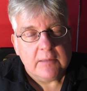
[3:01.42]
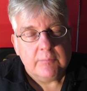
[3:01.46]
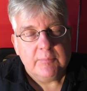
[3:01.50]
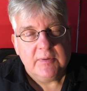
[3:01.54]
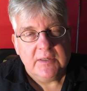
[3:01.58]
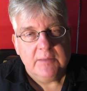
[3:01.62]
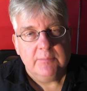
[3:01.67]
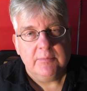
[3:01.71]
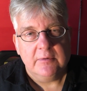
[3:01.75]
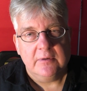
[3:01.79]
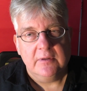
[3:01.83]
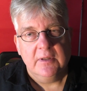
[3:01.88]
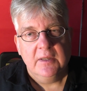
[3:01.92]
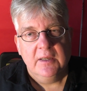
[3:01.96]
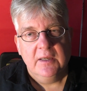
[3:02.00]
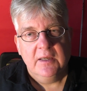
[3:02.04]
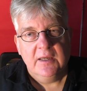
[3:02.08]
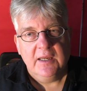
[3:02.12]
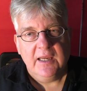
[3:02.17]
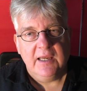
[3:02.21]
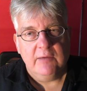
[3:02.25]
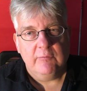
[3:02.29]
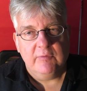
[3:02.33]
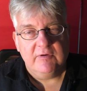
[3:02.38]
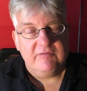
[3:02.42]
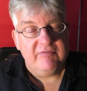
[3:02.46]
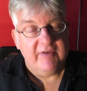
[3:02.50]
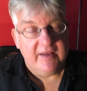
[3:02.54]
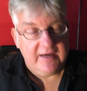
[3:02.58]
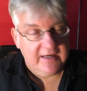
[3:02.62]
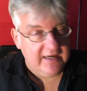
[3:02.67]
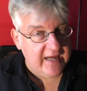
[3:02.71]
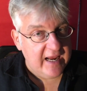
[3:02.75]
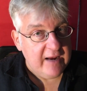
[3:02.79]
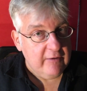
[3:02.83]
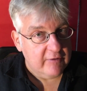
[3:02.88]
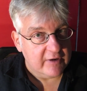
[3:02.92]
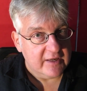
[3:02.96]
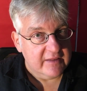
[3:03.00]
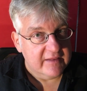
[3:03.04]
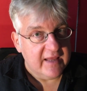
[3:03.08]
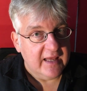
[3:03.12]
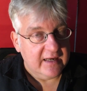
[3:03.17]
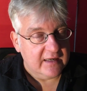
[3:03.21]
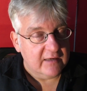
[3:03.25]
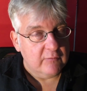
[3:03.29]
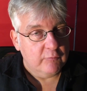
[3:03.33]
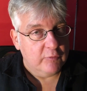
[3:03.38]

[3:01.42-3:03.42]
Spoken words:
people, and we've inherited that, and